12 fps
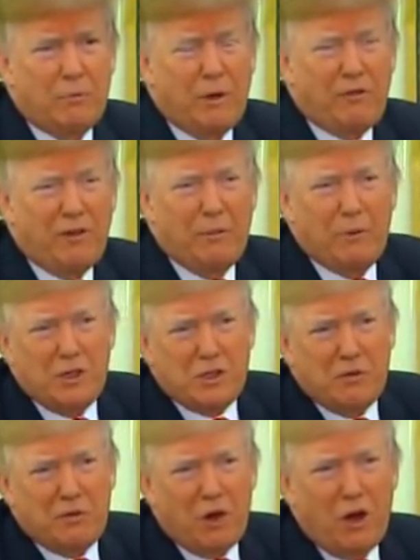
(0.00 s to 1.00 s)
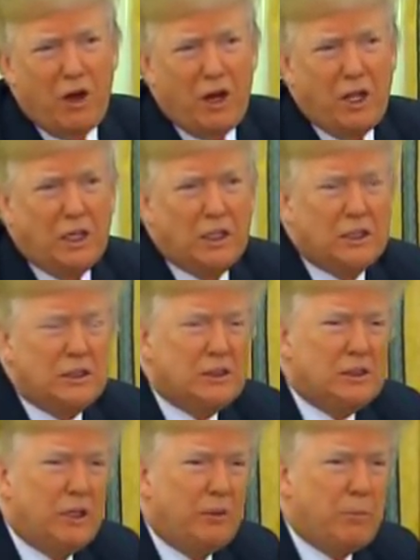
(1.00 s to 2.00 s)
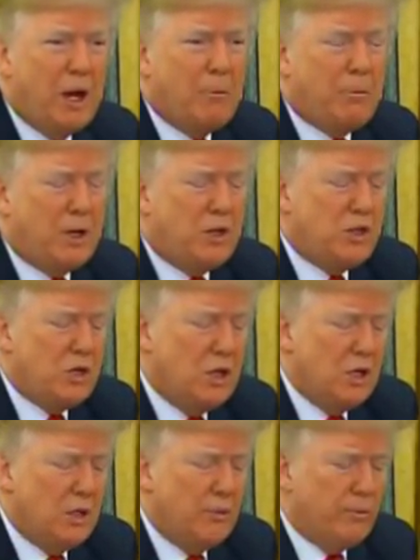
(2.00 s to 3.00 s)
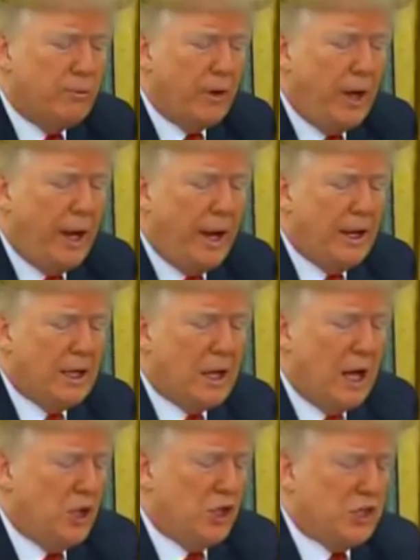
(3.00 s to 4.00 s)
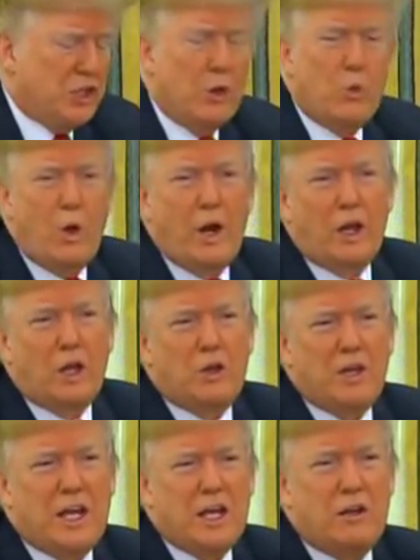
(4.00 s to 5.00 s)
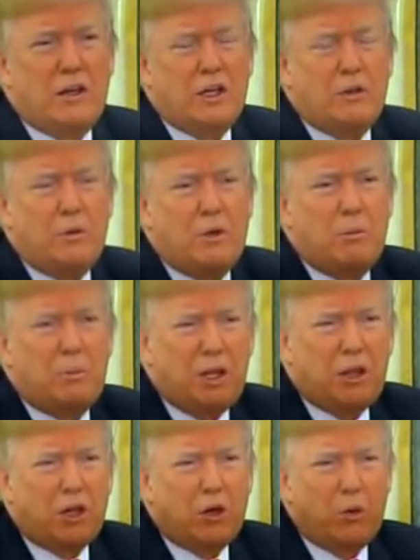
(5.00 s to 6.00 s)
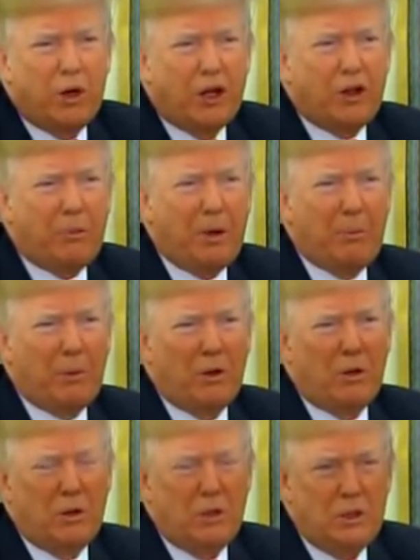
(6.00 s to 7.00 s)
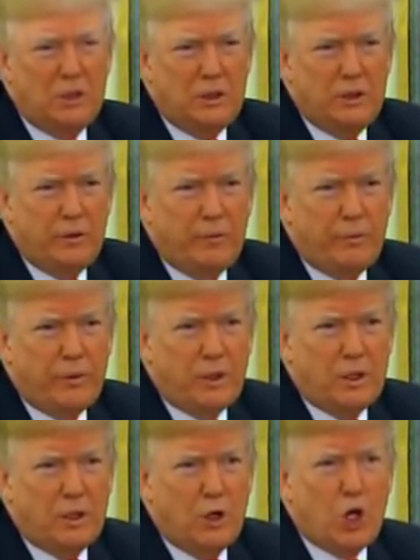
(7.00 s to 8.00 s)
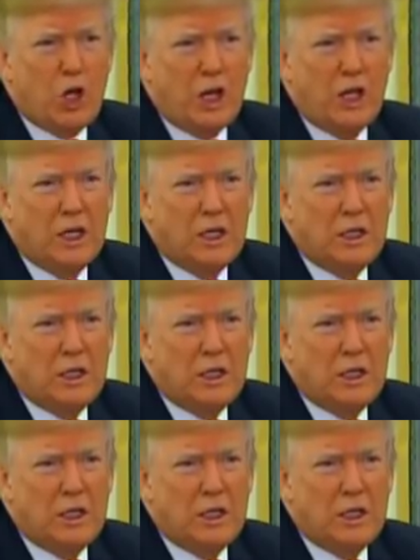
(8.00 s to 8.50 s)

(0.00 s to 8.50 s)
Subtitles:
My family's in Florida, Palm Beach, and I just didn't want to go down and be there when other people are hurting.